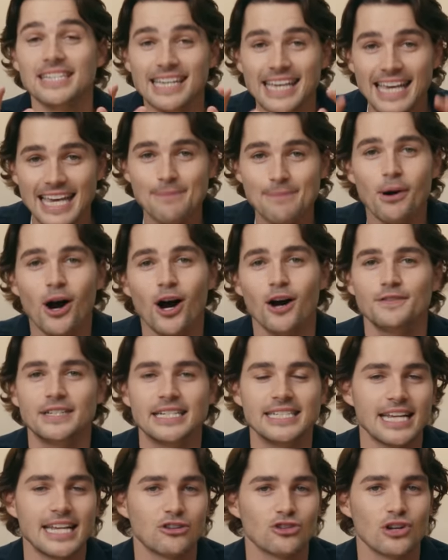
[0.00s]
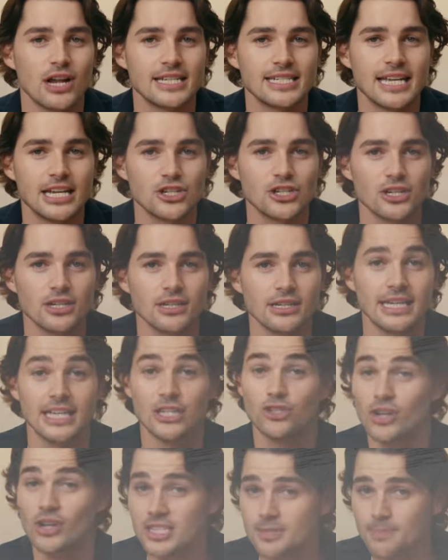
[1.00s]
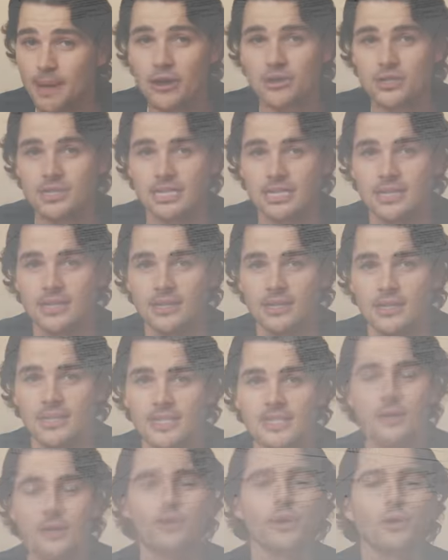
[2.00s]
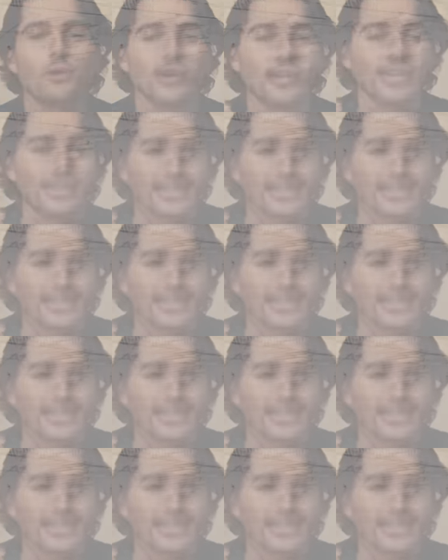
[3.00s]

a key part of decentralization is transparency, something we